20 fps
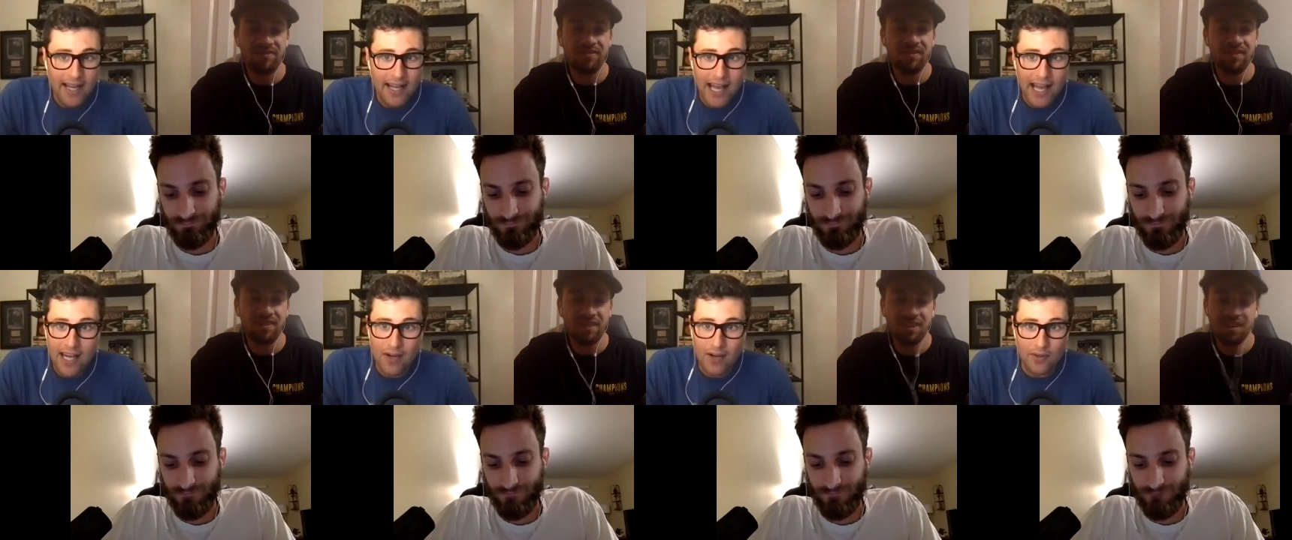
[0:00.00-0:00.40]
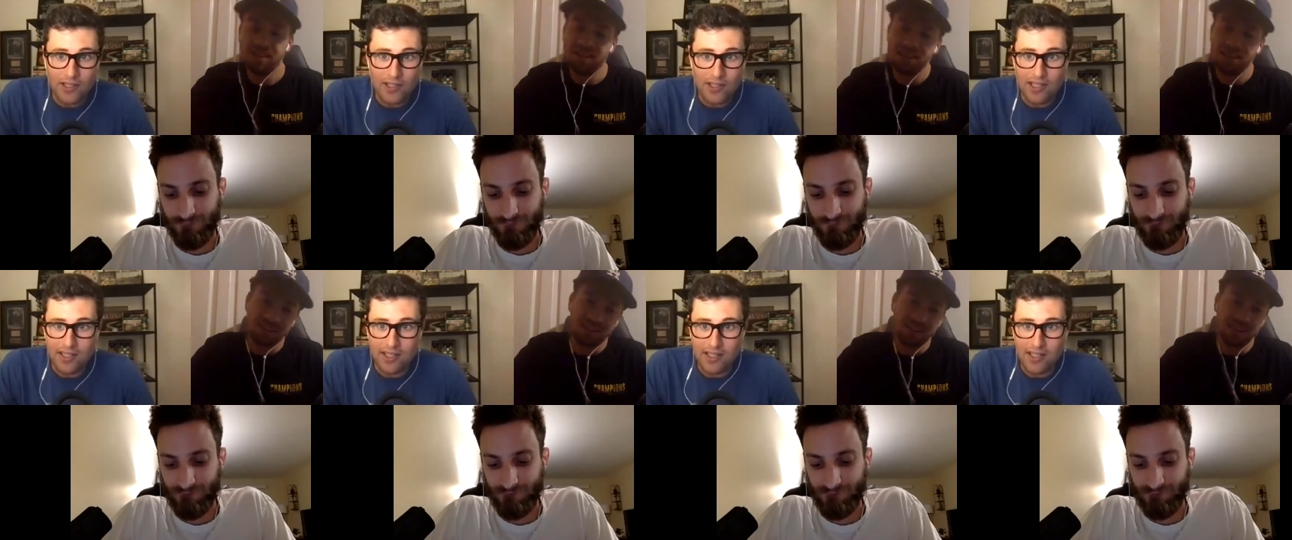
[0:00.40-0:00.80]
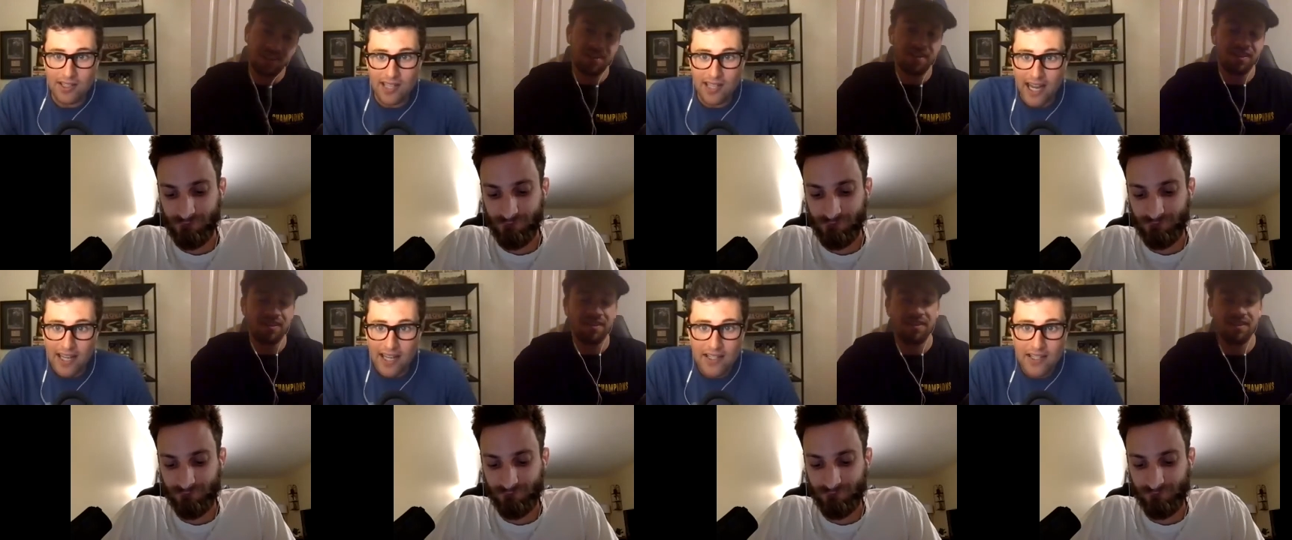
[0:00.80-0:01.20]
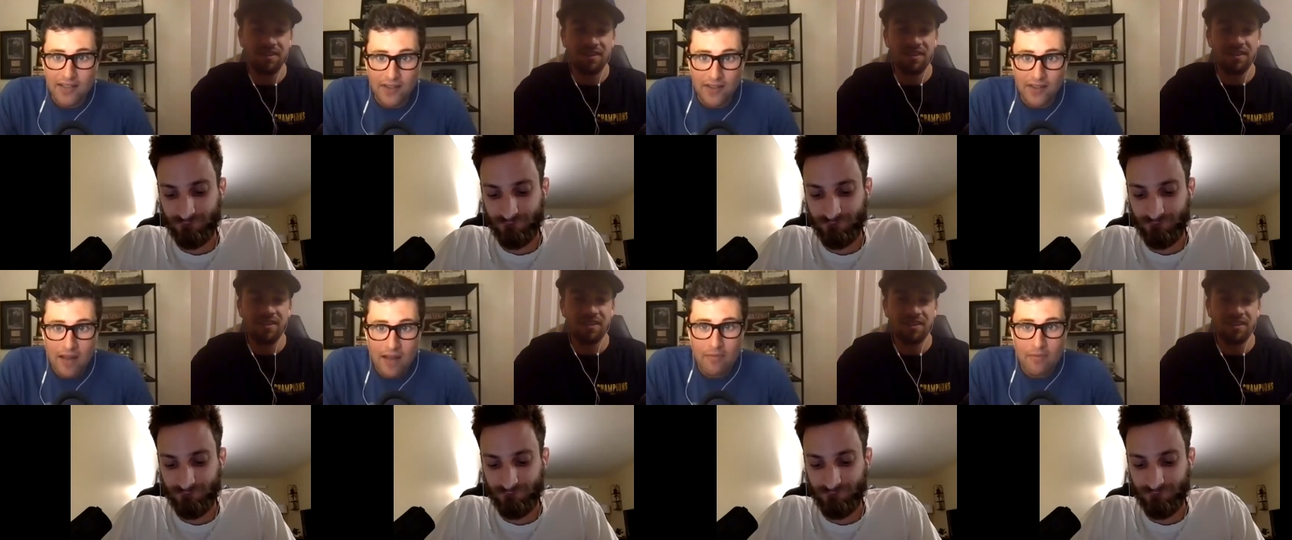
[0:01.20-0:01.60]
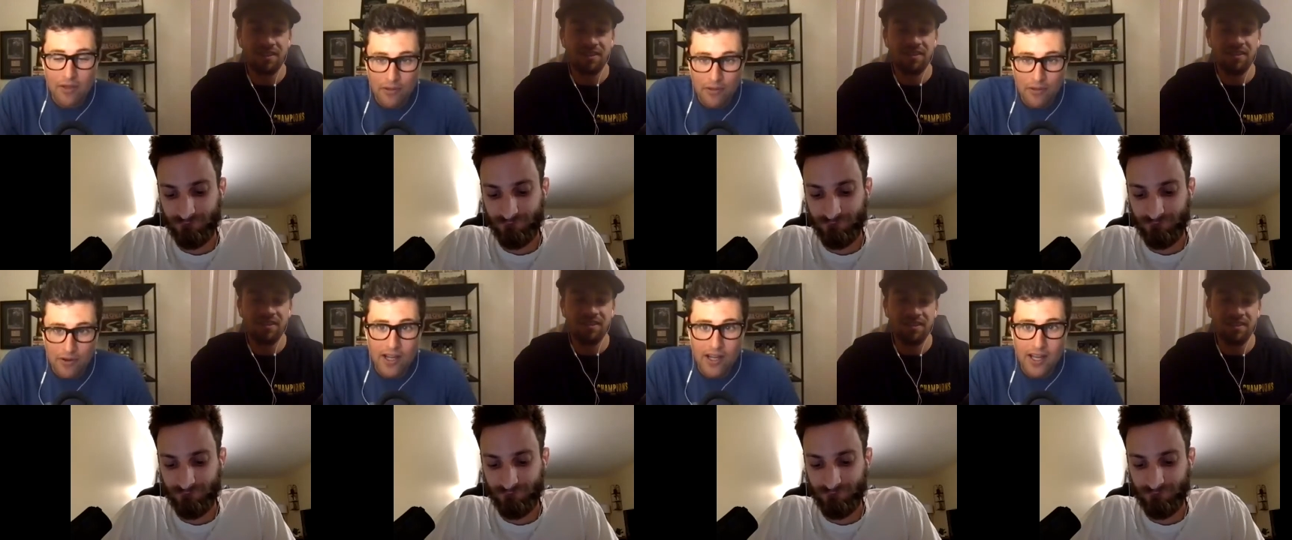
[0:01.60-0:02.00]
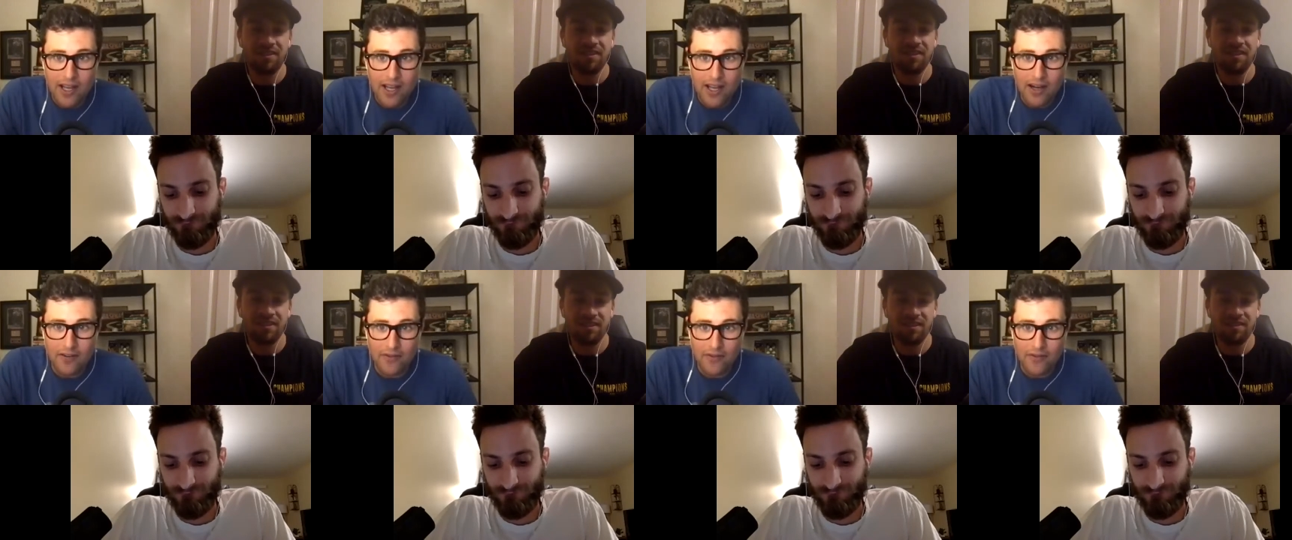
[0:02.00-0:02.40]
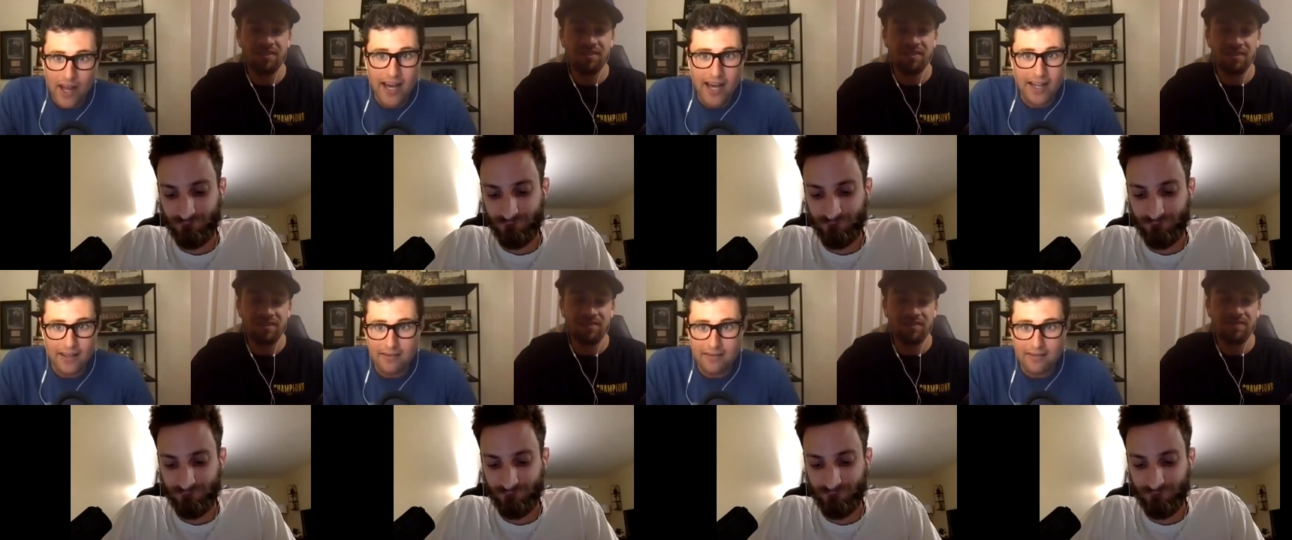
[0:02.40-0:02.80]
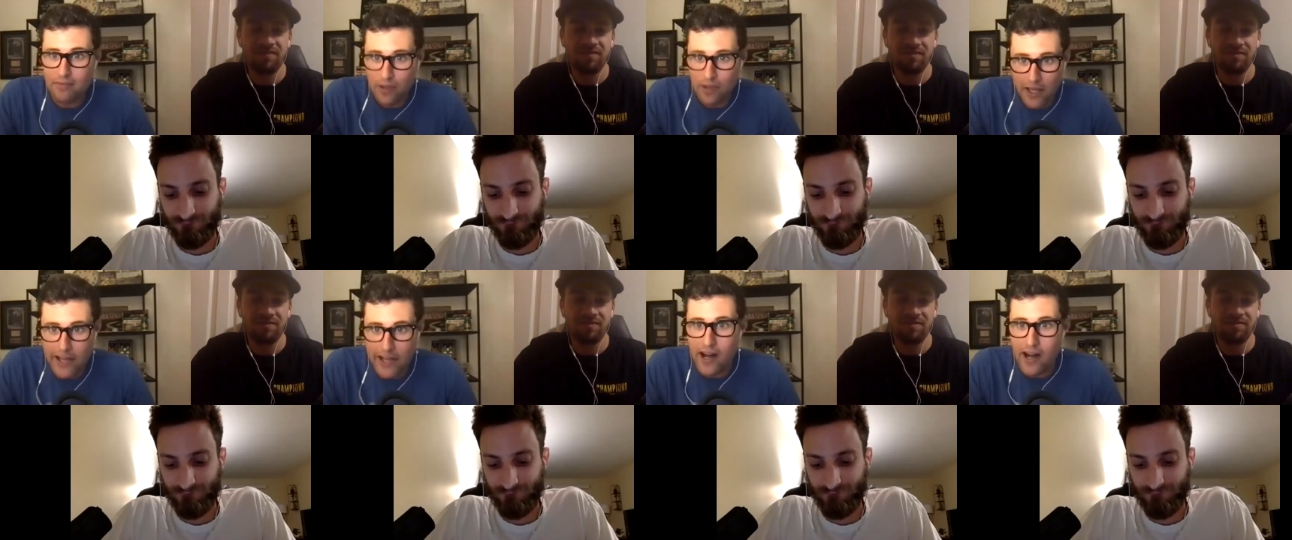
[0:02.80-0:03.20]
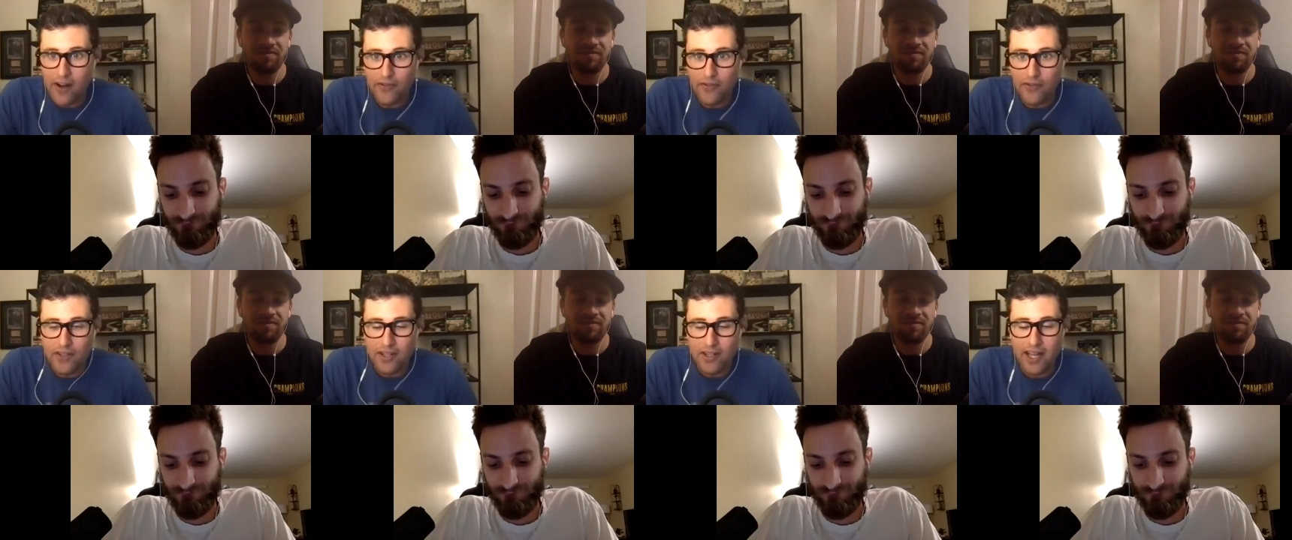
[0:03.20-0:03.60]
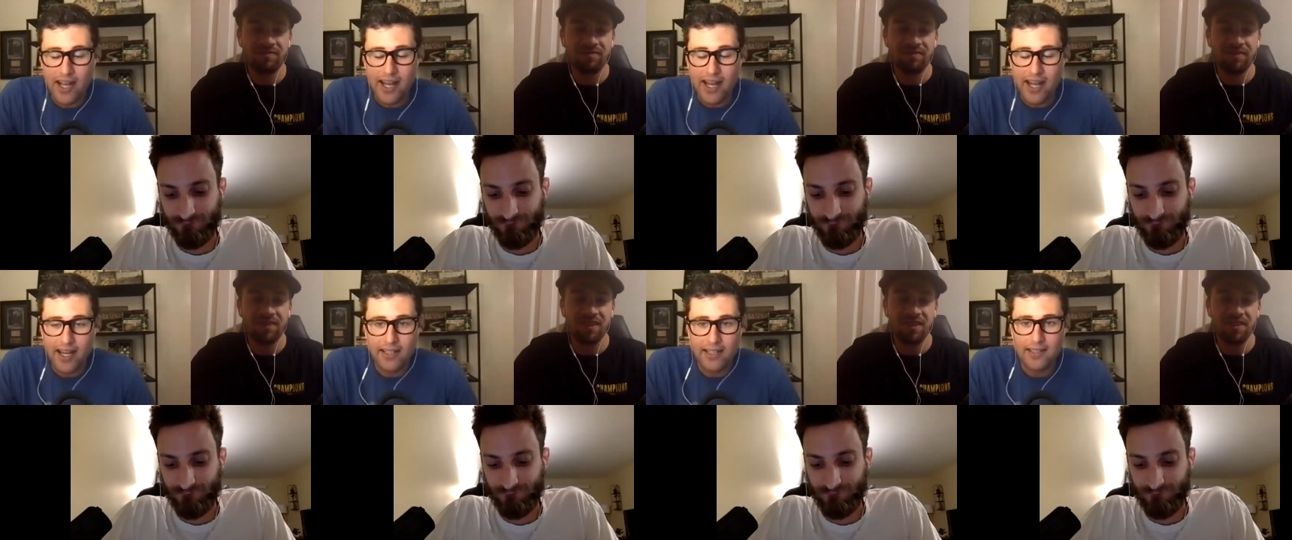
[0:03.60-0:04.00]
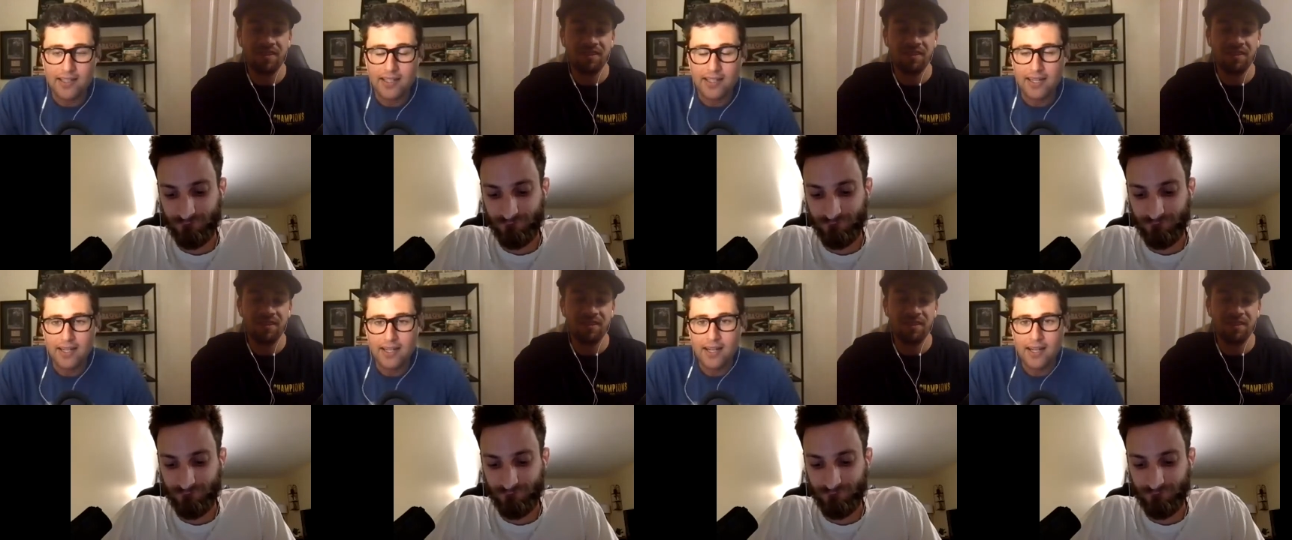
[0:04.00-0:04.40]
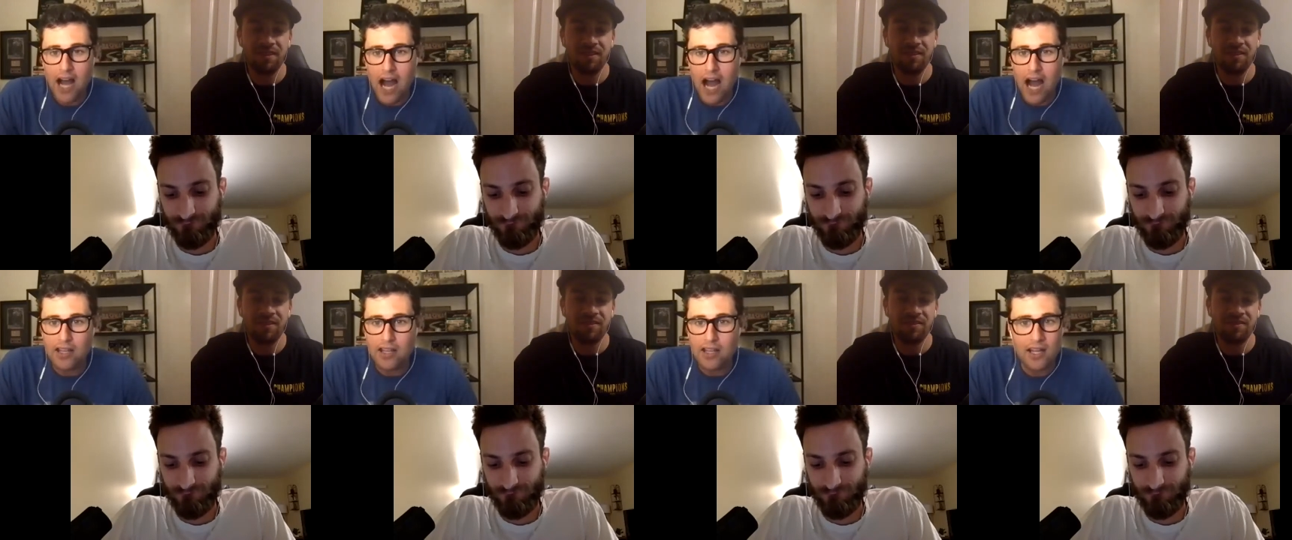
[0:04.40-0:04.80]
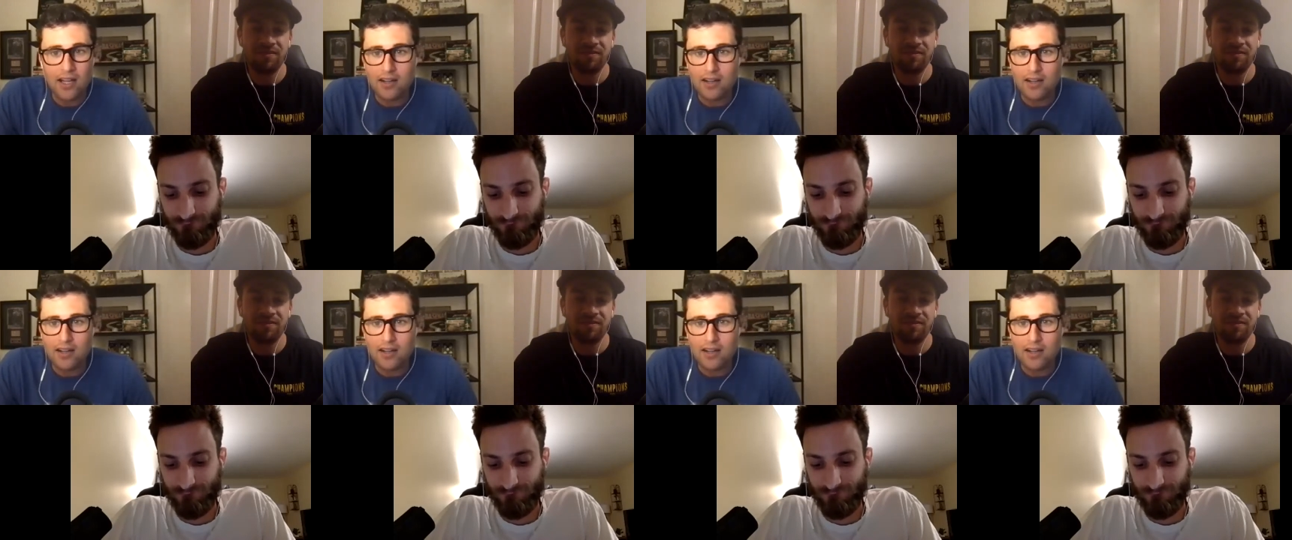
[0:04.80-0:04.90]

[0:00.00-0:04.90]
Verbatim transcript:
Speaker 1: and it was the decisive game three of that playoff that they had. I think